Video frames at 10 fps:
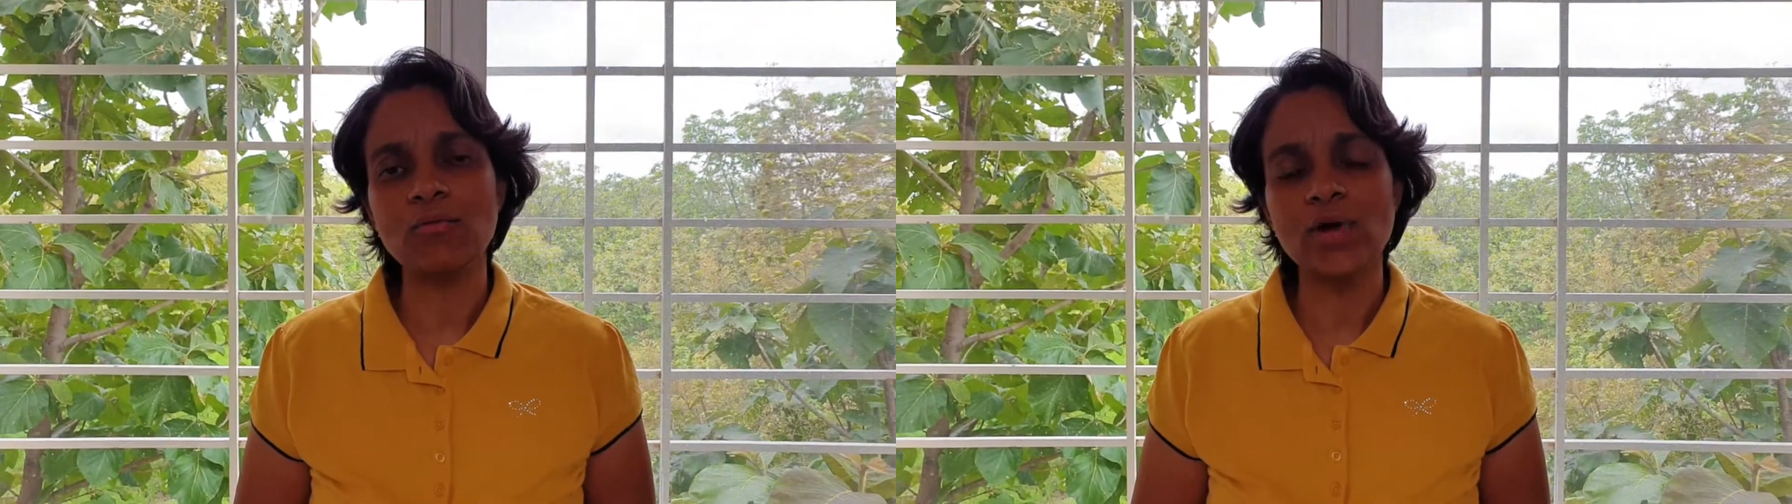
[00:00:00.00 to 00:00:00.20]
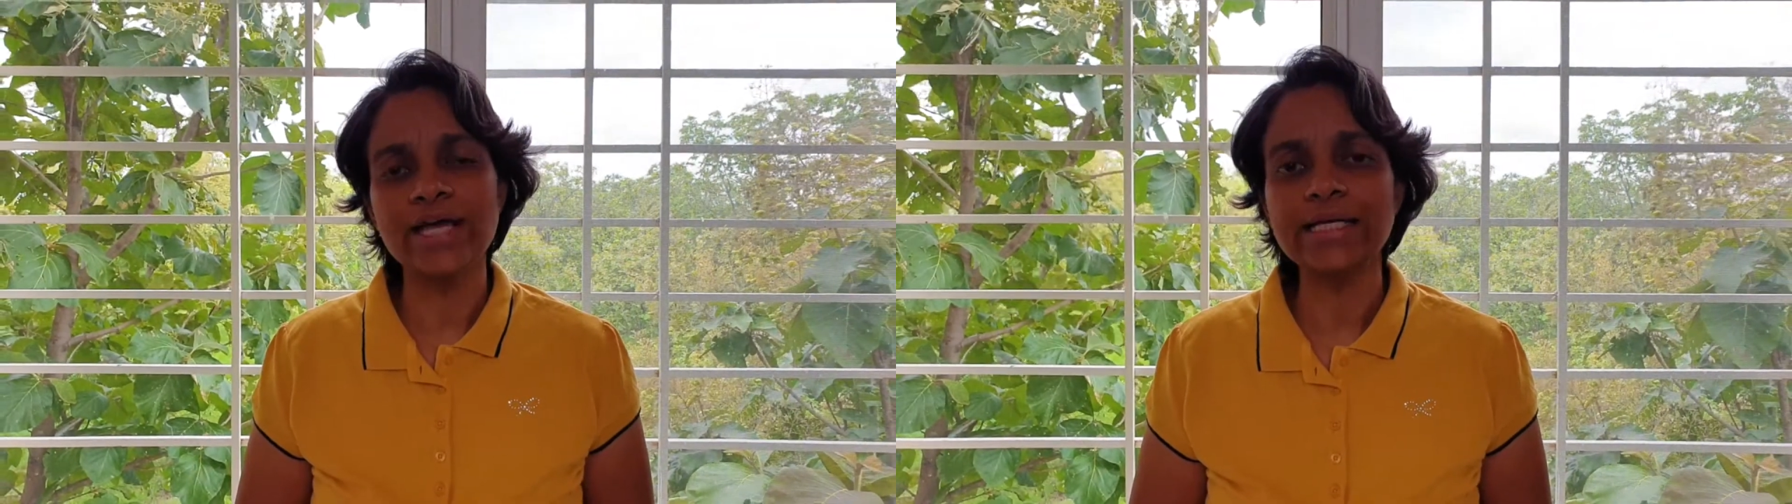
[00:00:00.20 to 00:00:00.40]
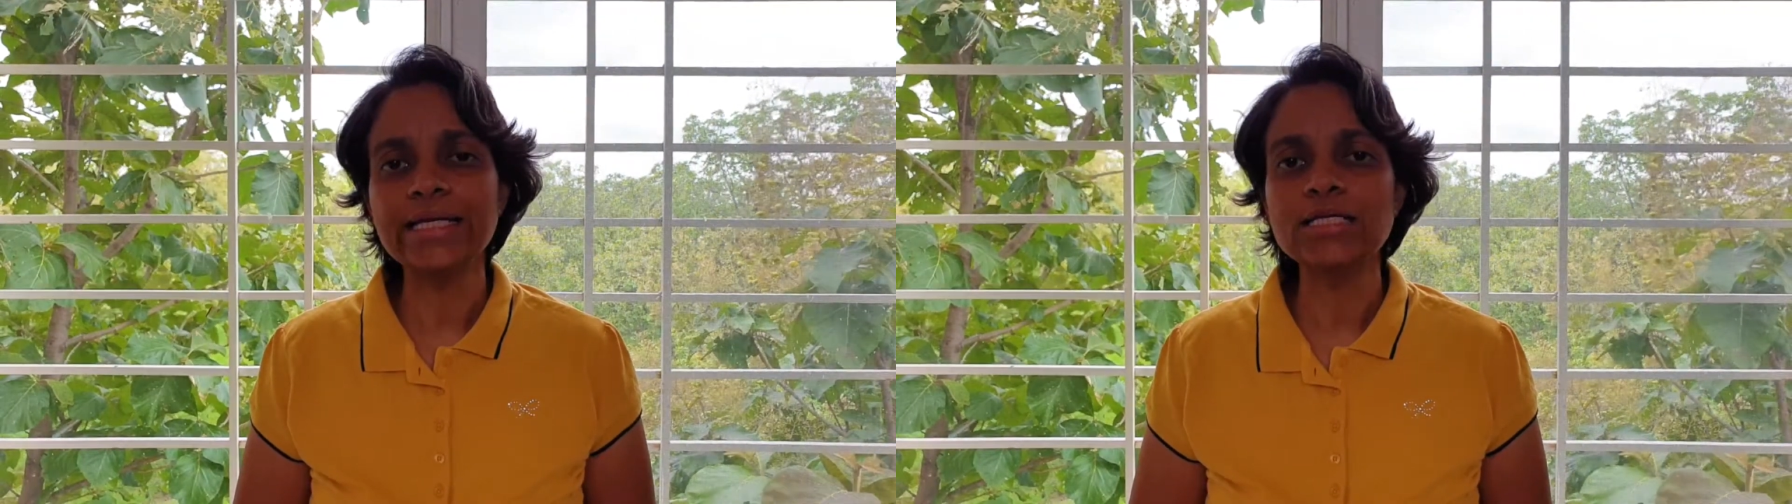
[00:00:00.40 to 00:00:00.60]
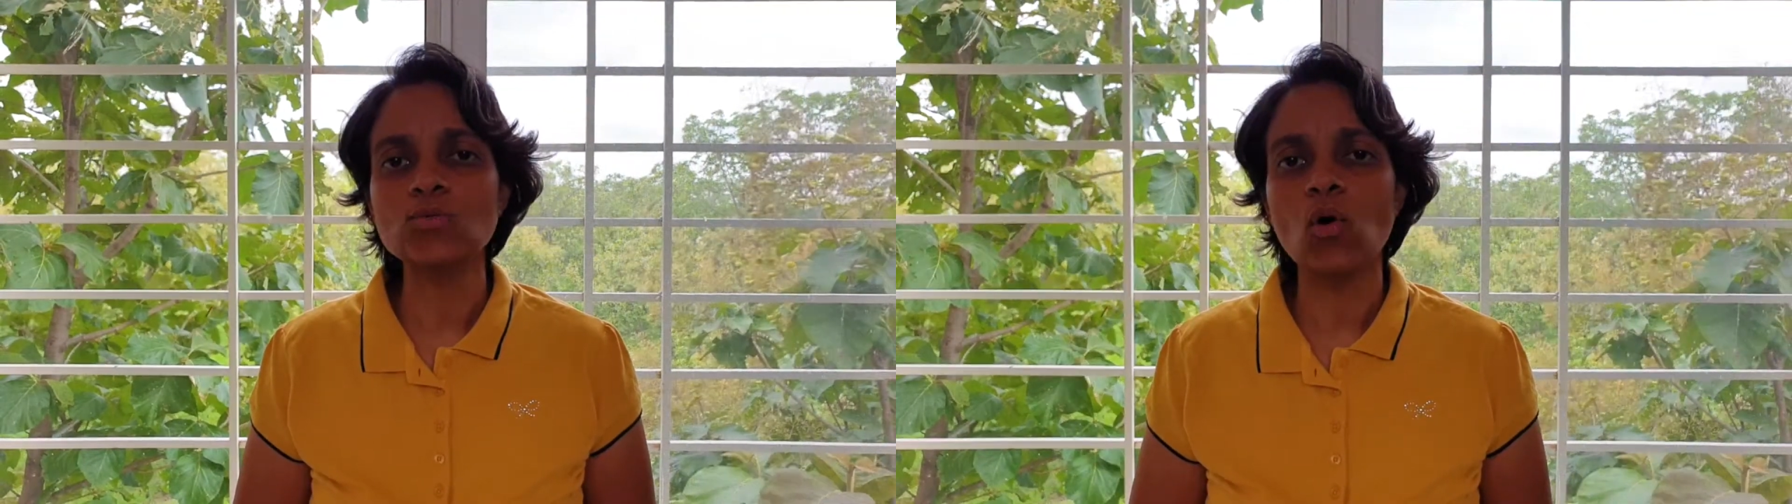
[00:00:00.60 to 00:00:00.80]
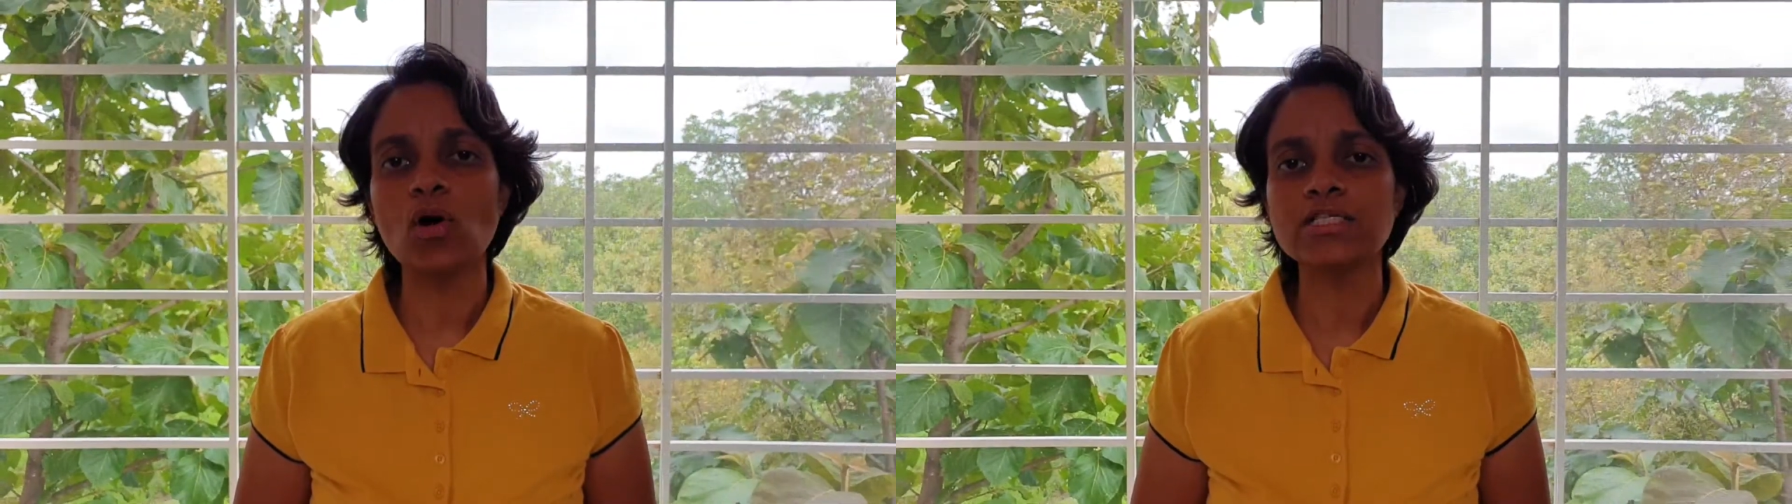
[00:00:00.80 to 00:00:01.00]
when it
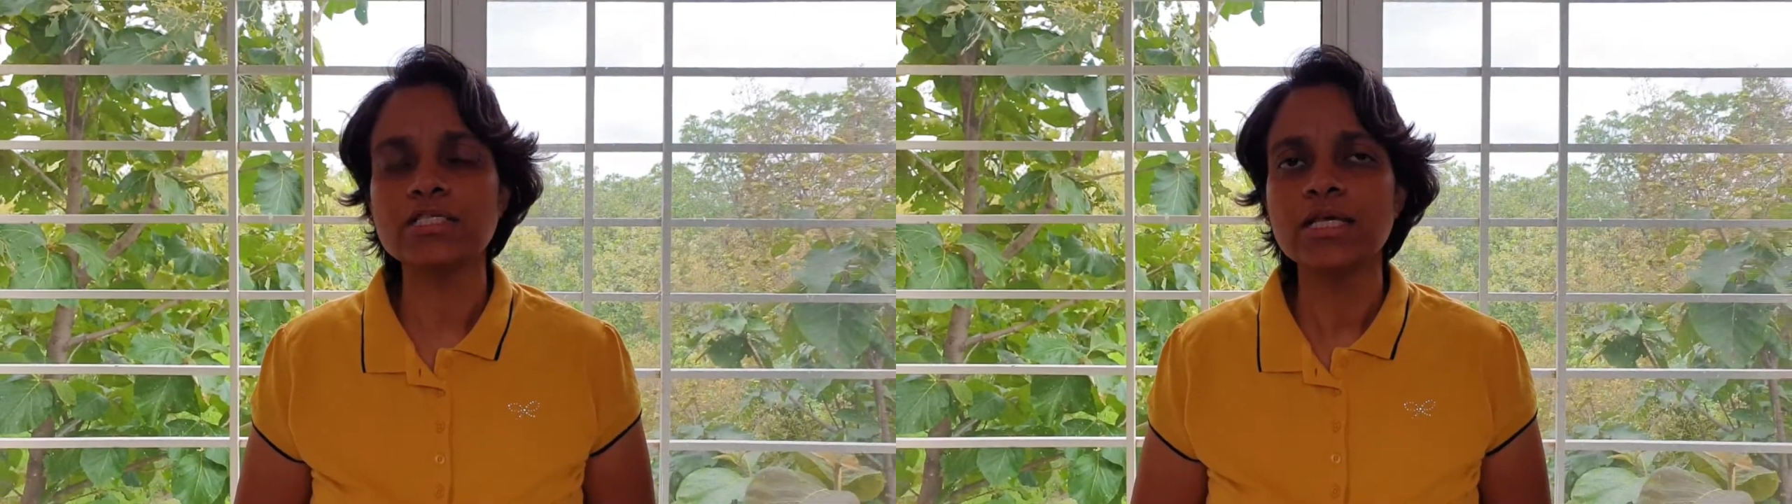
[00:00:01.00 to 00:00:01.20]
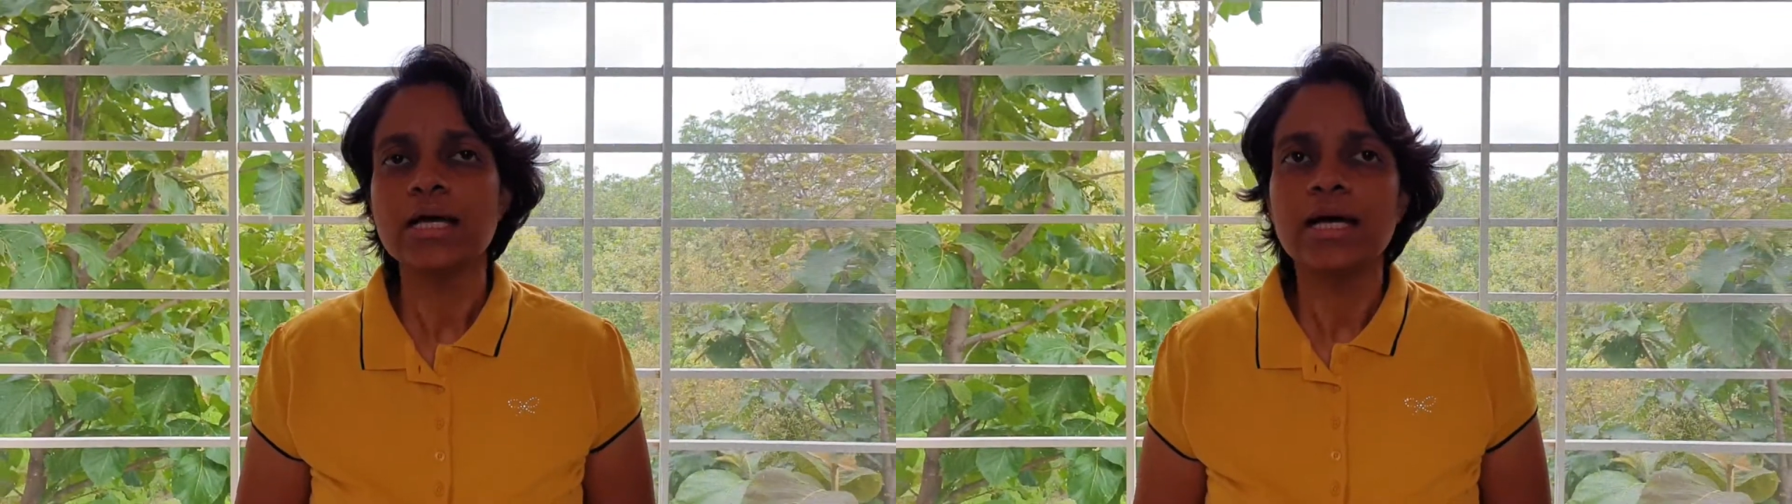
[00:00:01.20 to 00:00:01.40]
was